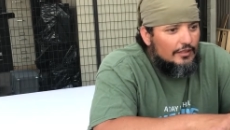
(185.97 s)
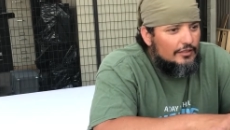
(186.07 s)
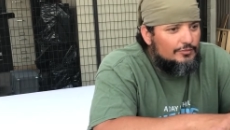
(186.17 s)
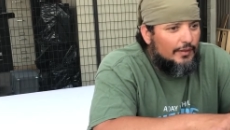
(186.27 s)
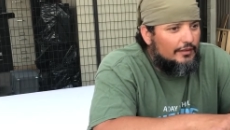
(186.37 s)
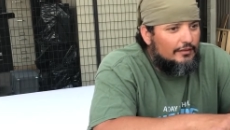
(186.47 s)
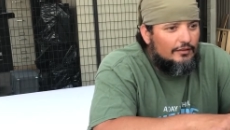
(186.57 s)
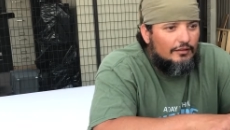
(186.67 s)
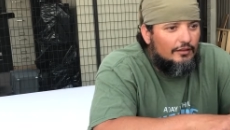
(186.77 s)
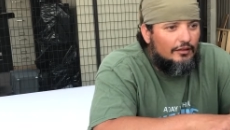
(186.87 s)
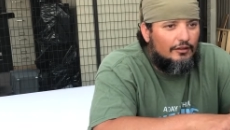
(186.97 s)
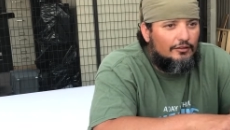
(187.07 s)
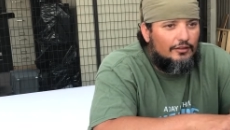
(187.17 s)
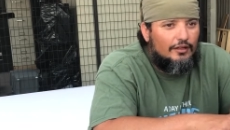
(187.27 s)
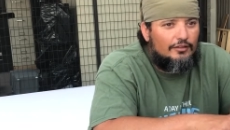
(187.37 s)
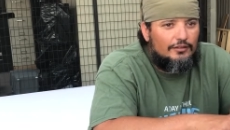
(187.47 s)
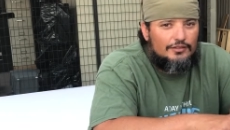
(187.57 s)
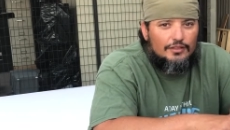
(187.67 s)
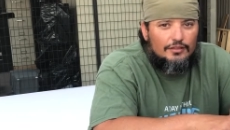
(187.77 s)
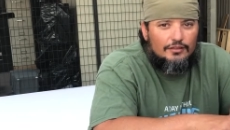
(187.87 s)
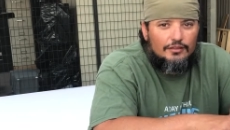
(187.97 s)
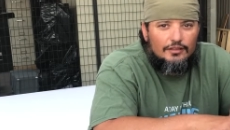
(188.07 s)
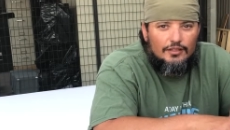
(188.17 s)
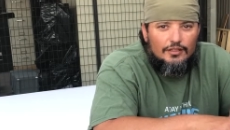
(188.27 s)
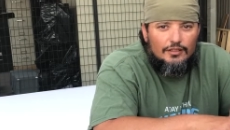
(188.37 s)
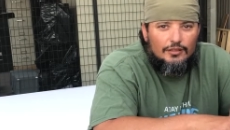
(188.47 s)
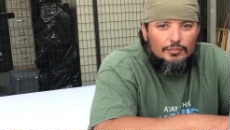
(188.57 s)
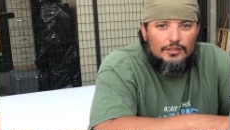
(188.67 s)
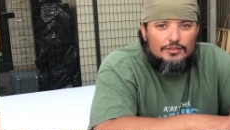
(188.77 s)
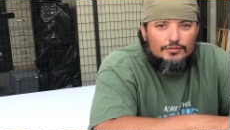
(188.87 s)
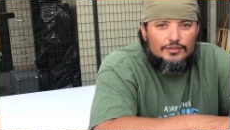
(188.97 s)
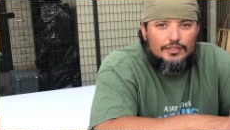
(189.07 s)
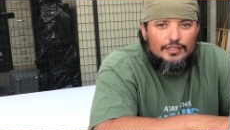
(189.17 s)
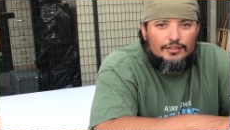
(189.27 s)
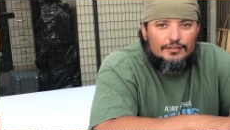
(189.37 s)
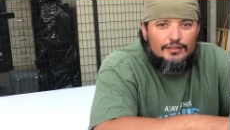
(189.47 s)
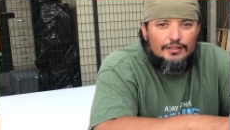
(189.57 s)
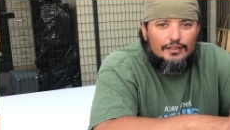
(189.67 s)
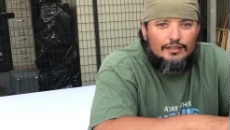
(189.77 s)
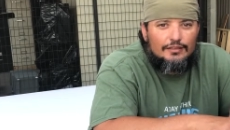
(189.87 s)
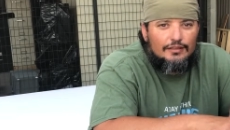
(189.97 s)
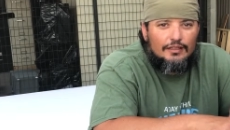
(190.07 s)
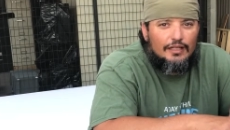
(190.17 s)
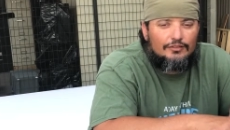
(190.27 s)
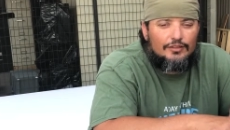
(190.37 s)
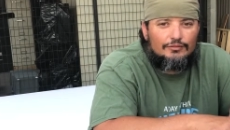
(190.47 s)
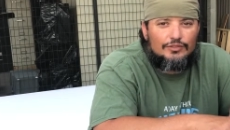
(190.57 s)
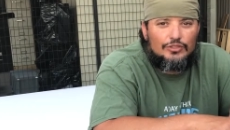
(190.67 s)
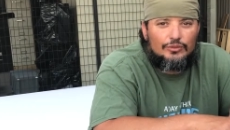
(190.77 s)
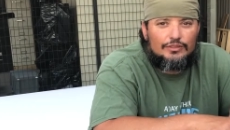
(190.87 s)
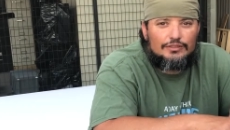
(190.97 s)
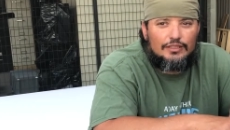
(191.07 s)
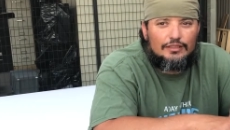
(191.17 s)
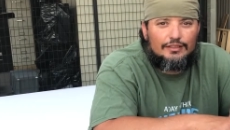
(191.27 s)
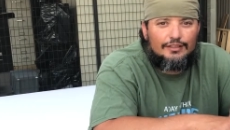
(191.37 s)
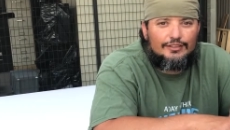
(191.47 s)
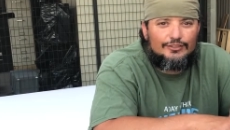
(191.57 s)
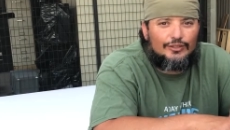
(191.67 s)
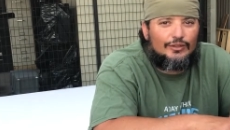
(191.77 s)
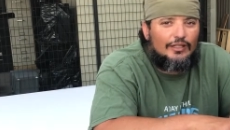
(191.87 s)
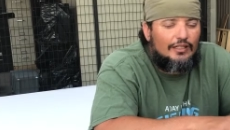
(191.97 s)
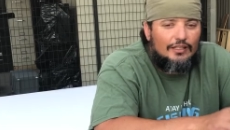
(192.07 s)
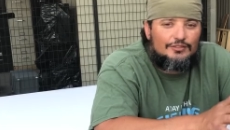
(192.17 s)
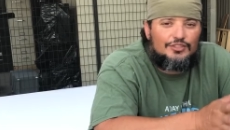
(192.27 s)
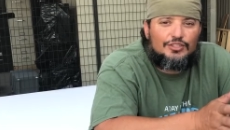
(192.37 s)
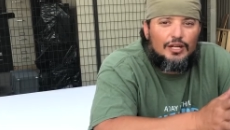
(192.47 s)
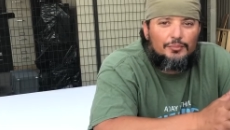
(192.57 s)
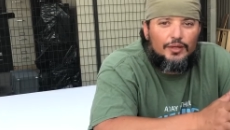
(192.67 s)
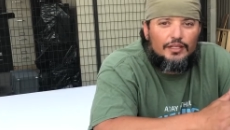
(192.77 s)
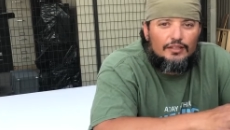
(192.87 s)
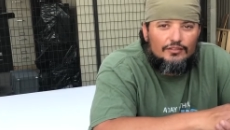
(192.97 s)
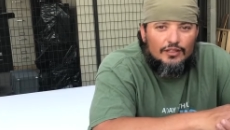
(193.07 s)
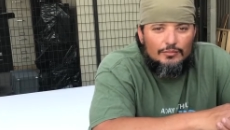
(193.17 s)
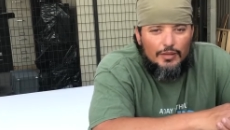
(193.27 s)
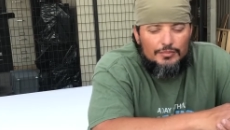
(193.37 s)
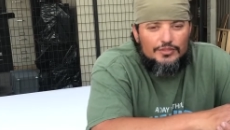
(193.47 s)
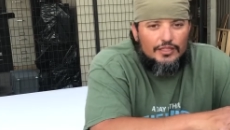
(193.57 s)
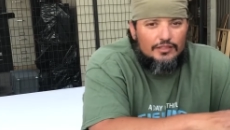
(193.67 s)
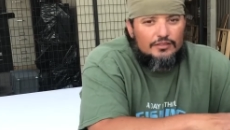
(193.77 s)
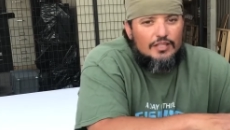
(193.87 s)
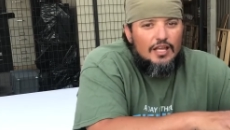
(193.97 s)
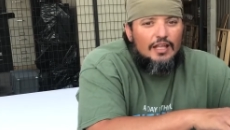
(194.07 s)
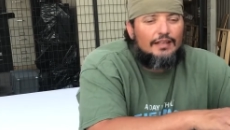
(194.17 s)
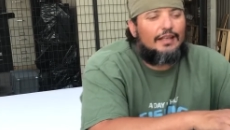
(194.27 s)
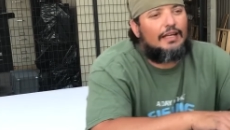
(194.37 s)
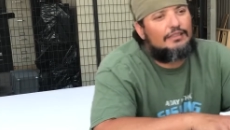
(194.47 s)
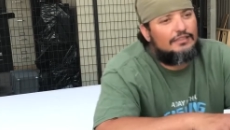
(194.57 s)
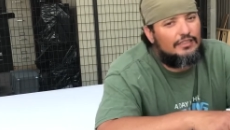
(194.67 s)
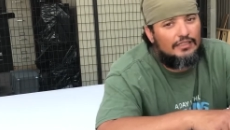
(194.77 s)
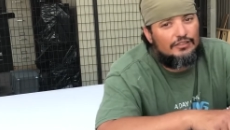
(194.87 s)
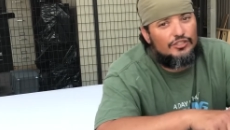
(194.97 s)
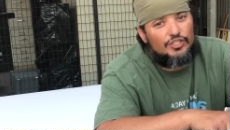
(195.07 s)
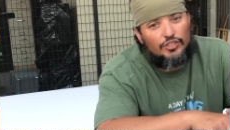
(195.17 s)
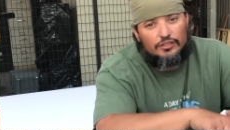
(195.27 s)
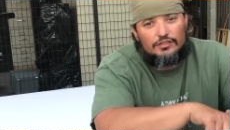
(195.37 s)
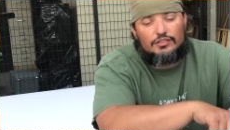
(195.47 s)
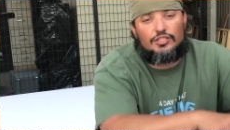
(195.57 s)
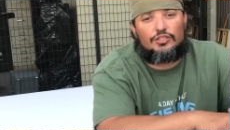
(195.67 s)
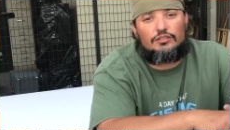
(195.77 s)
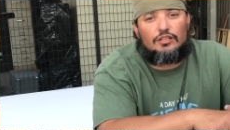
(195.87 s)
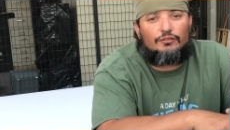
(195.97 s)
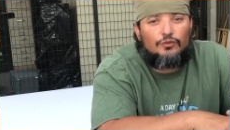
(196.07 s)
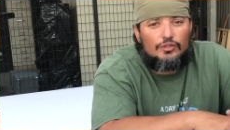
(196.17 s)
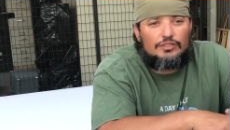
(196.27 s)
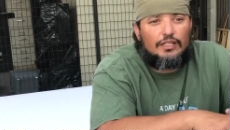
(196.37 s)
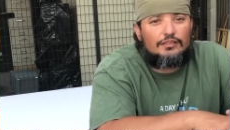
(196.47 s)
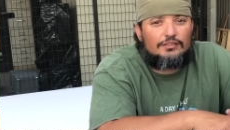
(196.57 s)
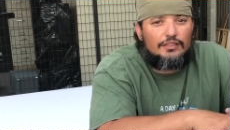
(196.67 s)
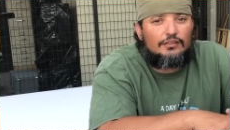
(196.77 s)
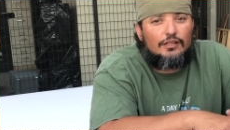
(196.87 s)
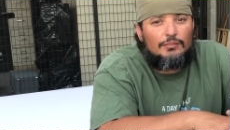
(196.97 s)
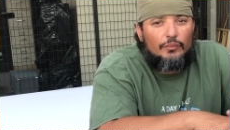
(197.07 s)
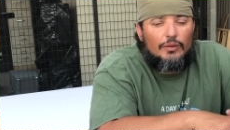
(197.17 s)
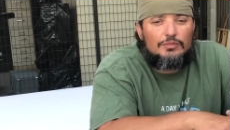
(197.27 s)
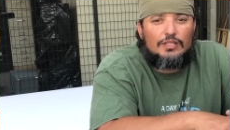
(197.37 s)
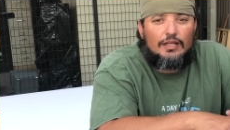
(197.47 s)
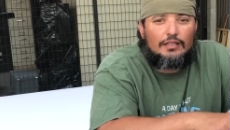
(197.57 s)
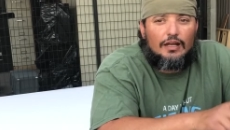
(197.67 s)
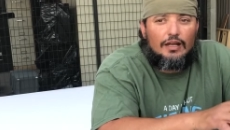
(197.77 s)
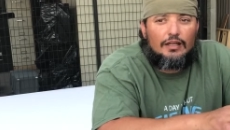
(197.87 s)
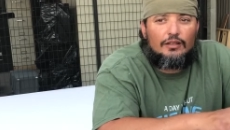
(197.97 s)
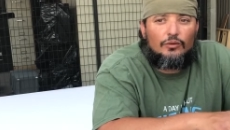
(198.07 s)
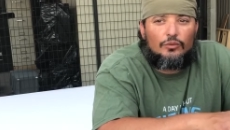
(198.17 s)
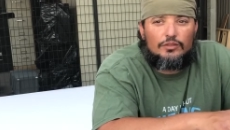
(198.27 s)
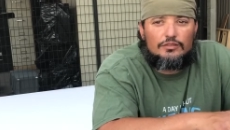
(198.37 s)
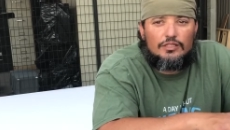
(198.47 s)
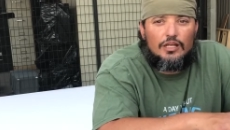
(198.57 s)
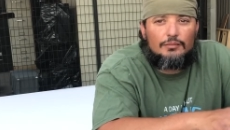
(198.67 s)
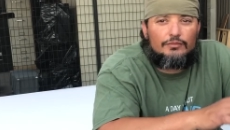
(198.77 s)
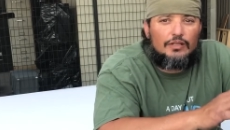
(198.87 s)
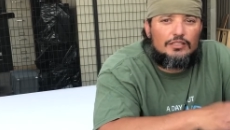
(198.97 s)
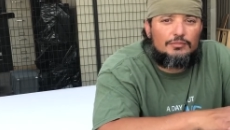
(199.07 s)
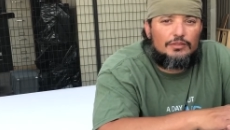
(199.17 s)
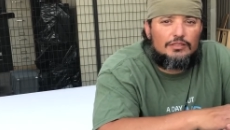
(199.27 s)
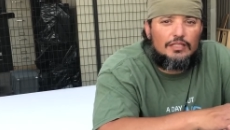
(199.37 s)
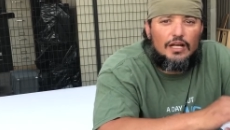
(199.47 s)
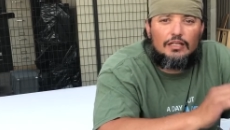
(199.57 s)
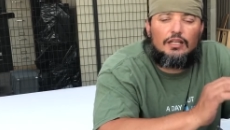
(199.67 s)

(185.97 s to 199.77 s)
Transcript: spending $100 on a bunch of stickers and then having inventory stuck here. So just trying to break even on the bumper stickers. Next is the shirts. The shirts are for sale still on my website. I ordered some, I've got some in stock.